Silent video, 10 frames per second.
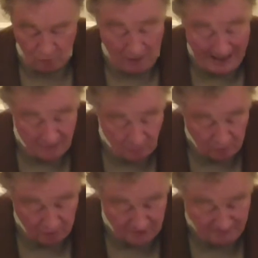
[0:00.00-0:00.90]
White
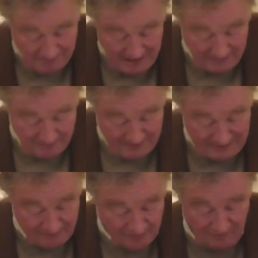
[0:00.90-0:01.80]
walls and black
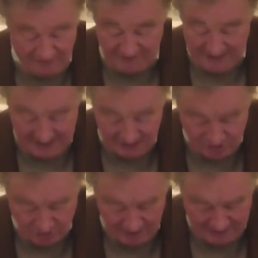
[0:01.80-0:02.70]
beams were very
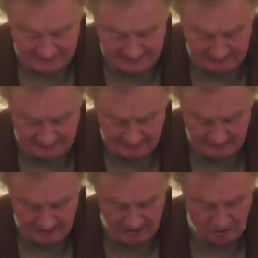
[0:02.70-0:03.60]
striking.
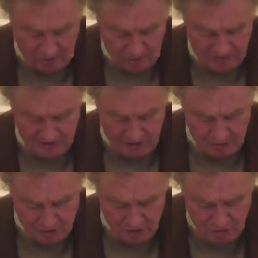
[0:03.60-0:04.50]

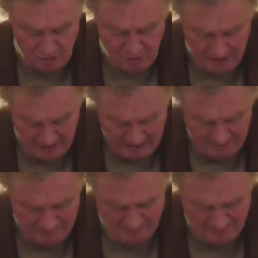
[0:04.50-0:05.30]
Also 2